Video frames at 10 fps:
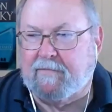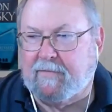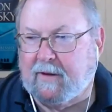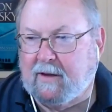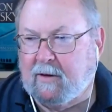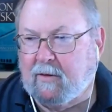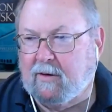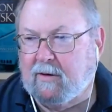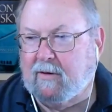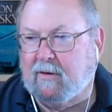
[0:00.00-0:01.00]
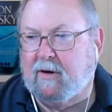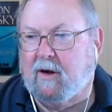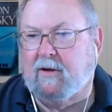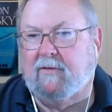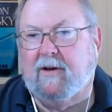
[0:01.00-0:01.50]
you know, call
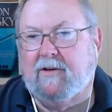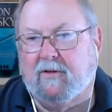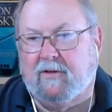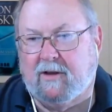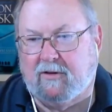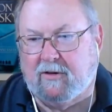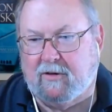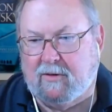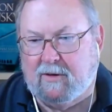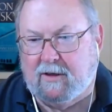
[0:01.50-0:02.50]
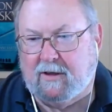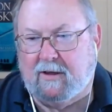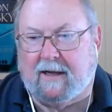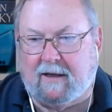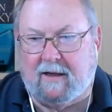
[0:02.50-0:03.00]
it facial tissue, not
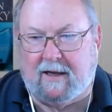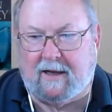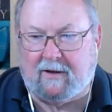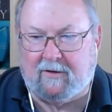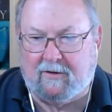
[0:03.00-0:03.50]
Kleenex.